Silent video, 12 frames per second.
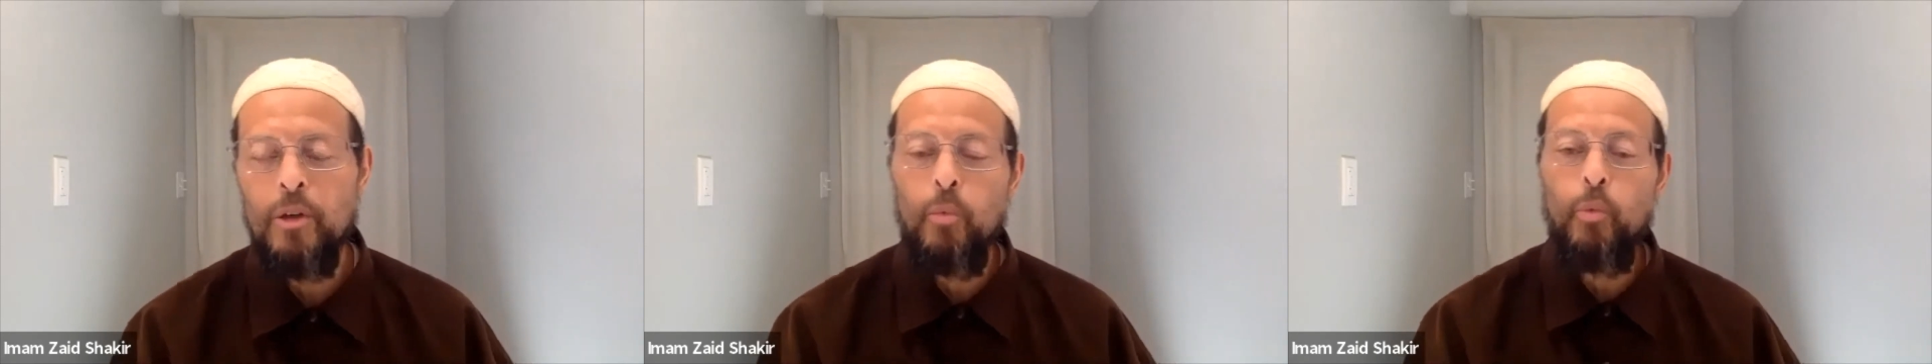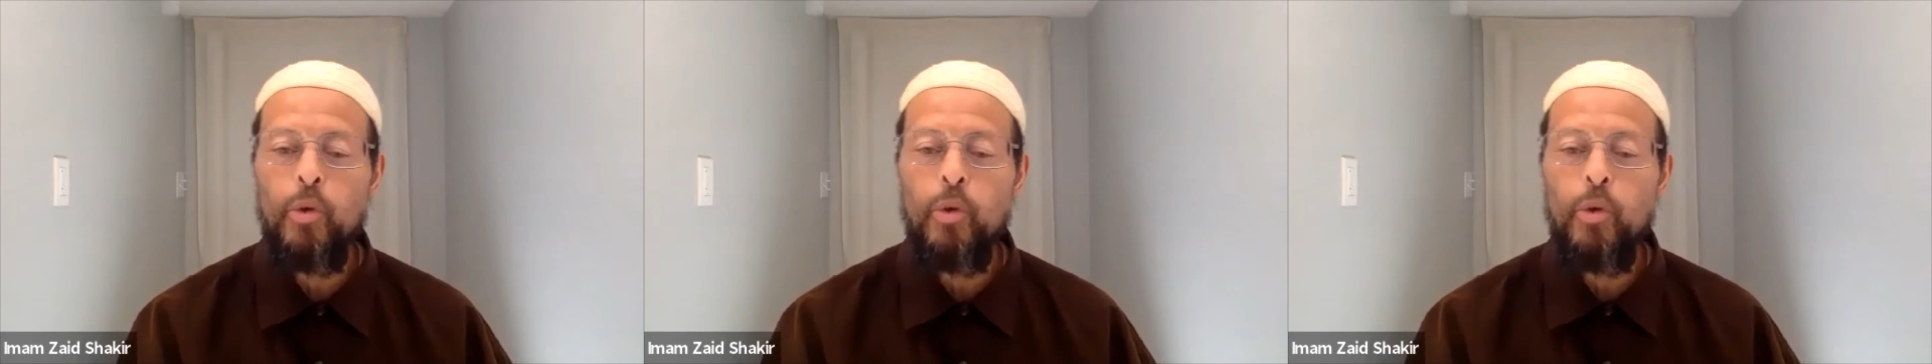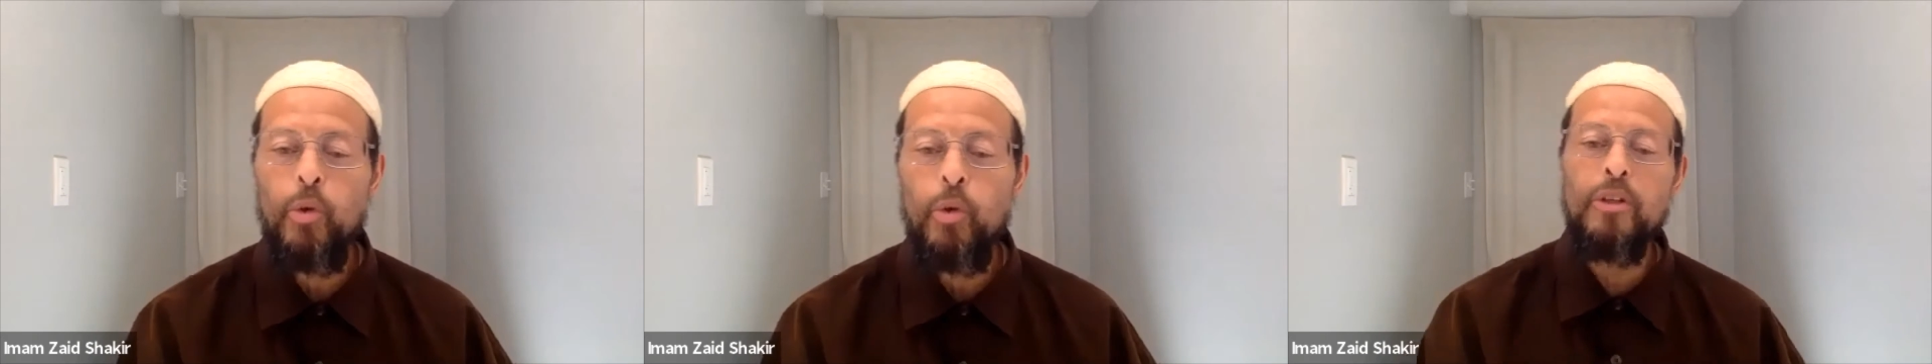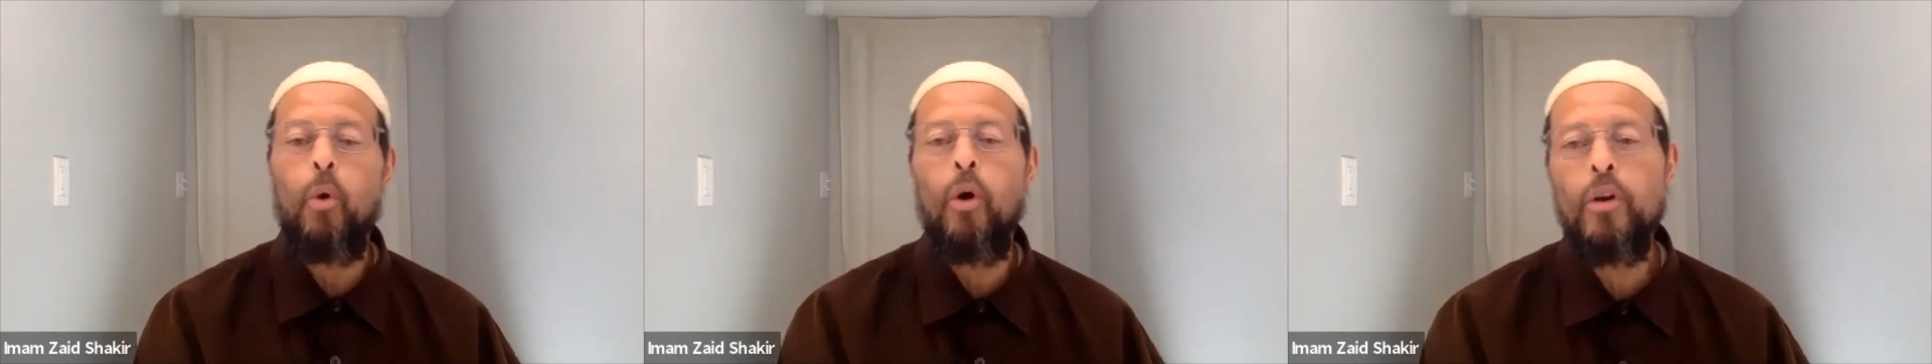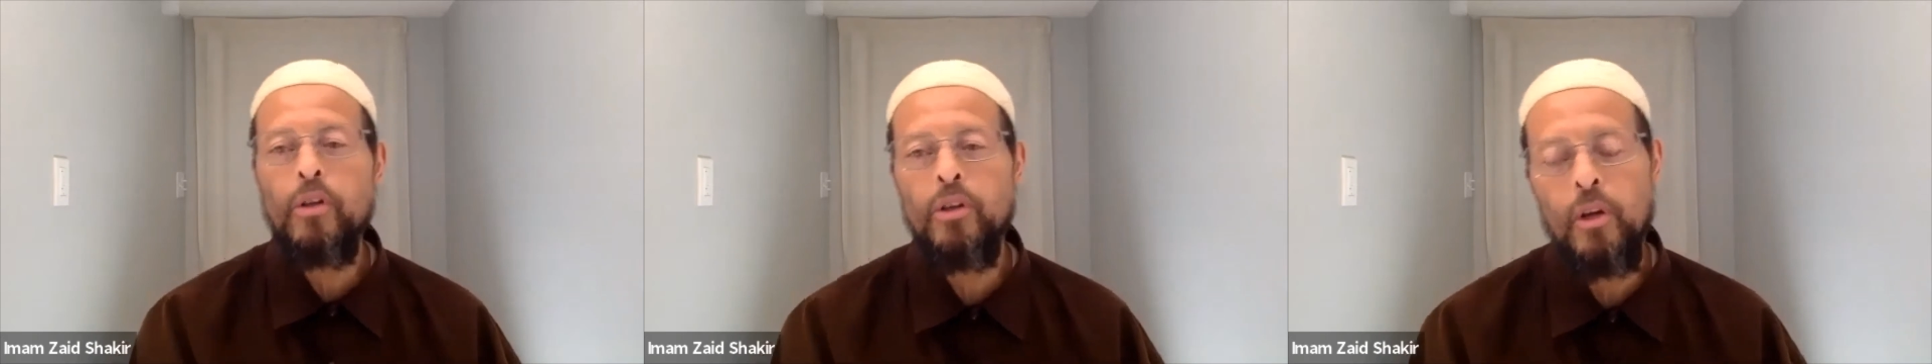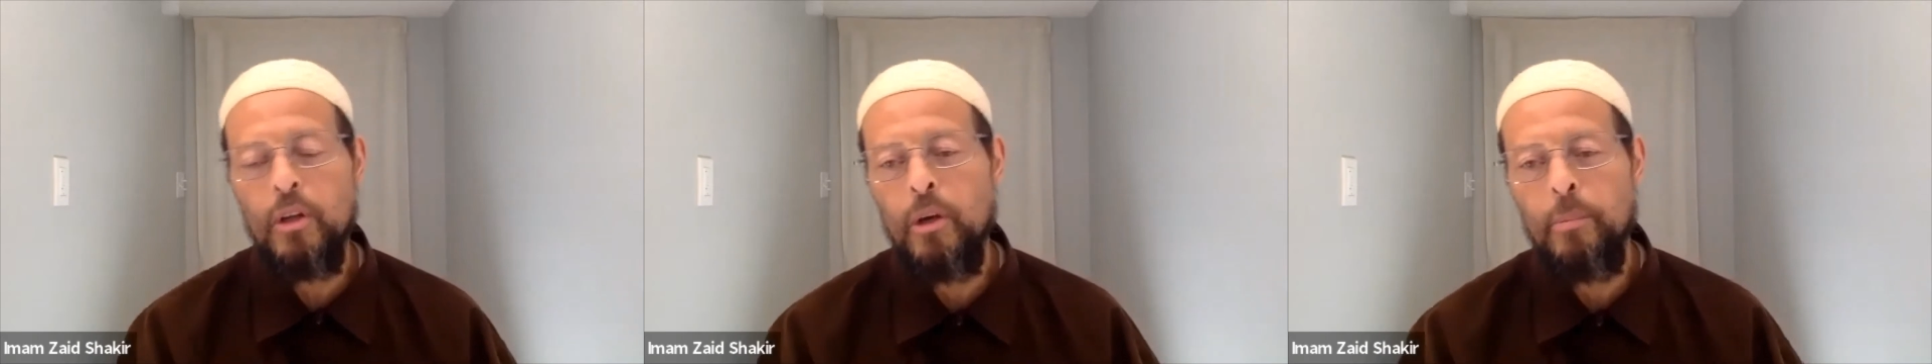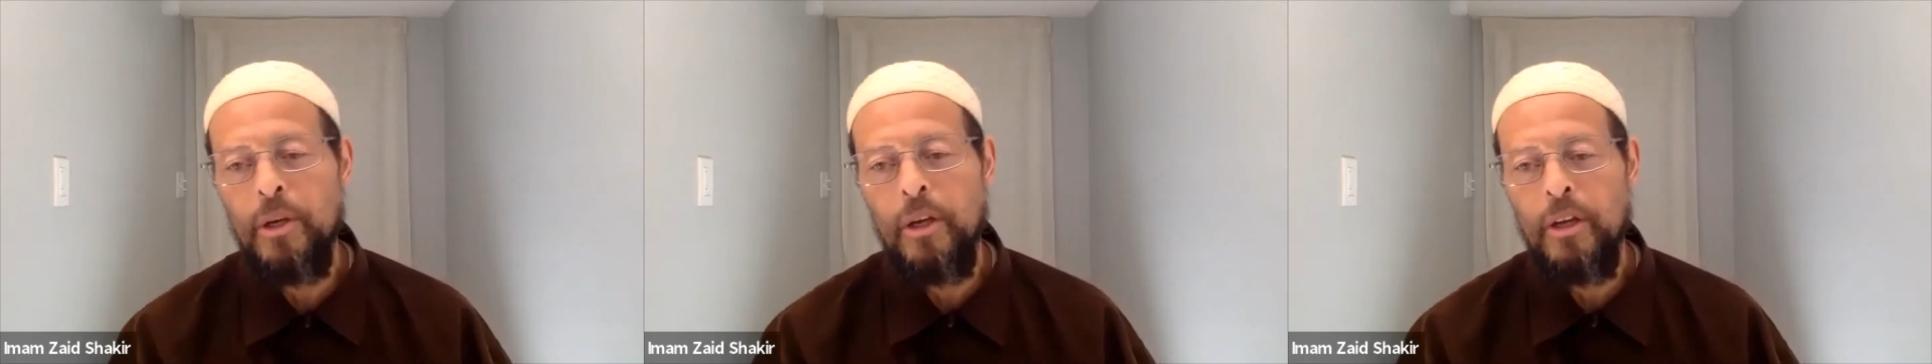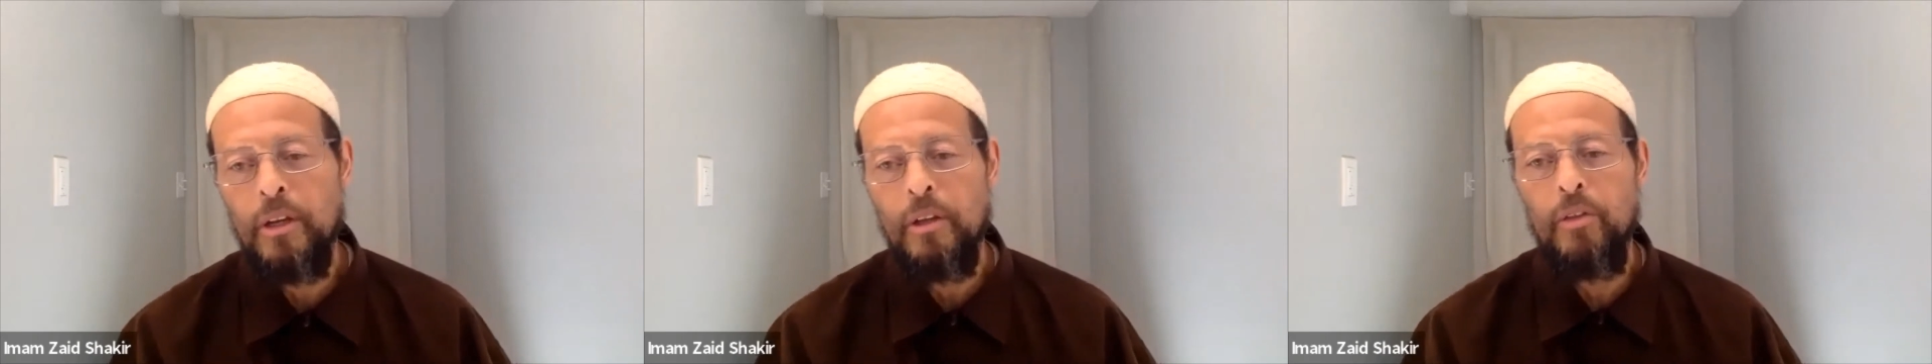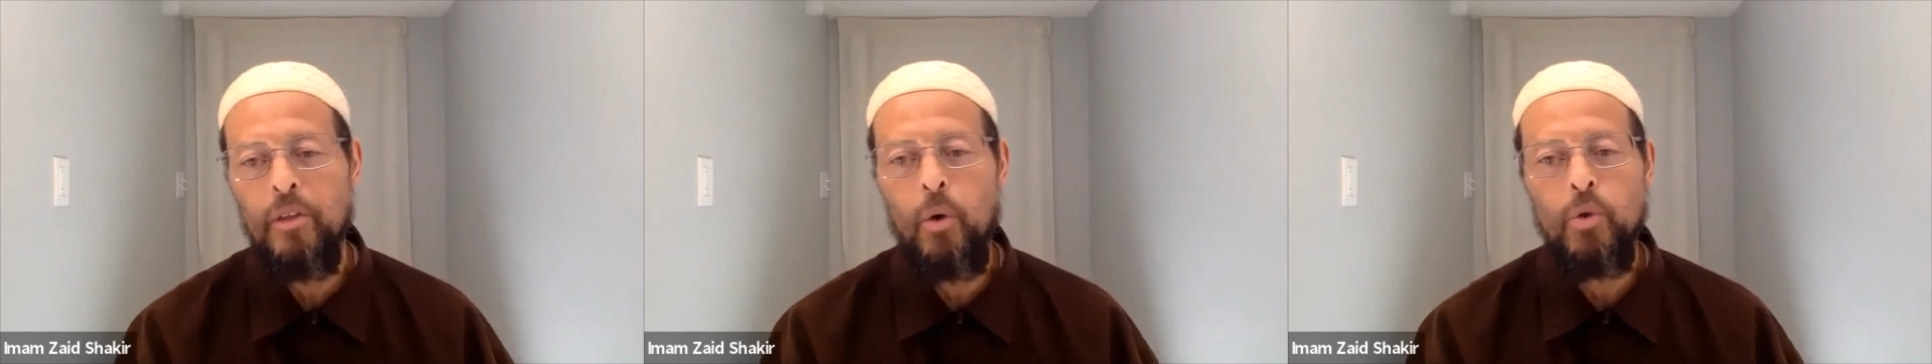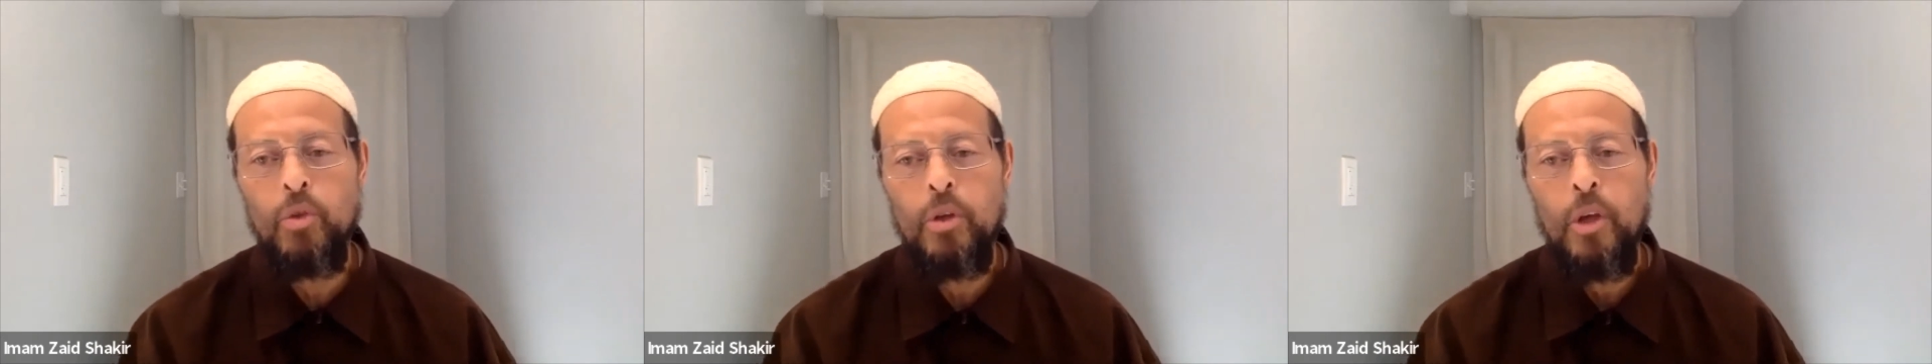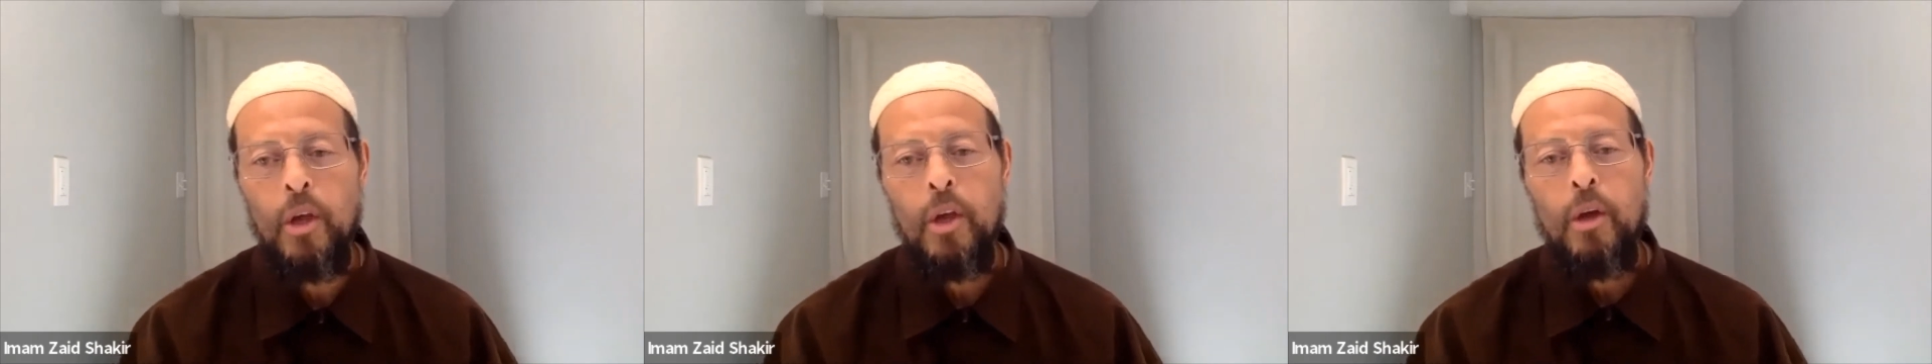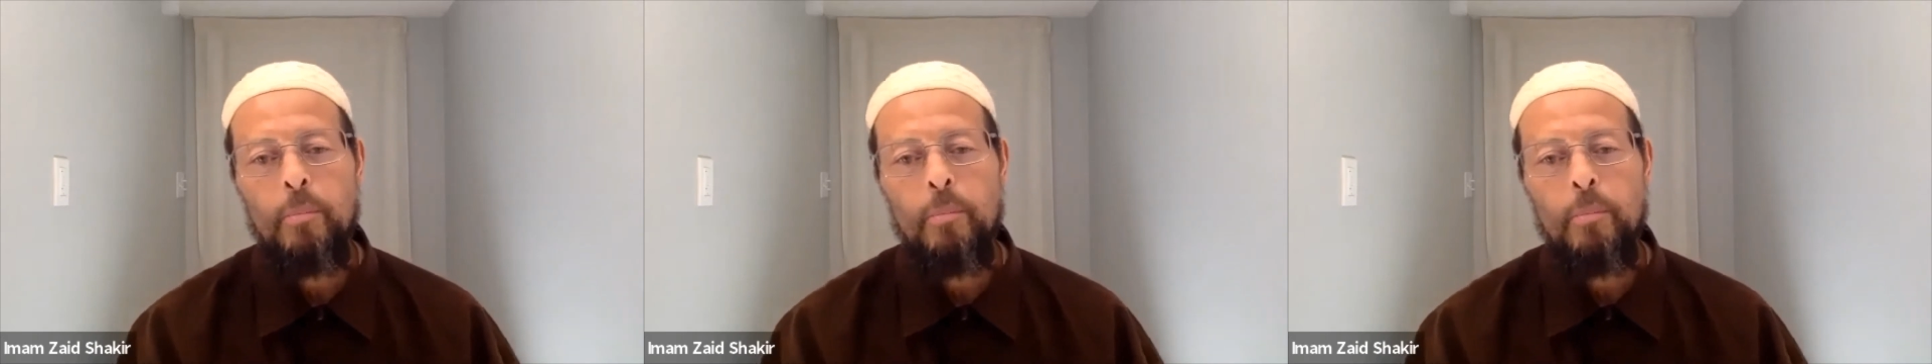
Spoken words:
and we need to work to eliminate those.